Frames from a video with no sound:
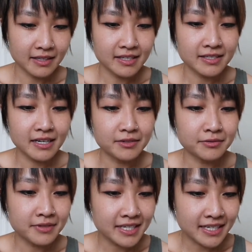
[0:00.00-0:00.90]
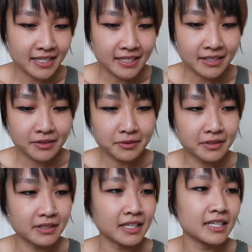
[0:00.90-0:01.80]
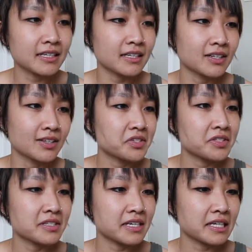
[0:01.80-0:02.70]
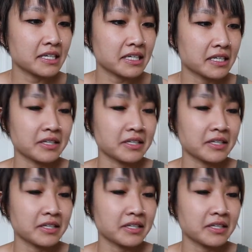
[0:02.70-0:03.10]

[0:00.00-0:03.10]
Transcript: things that I read, or like just like,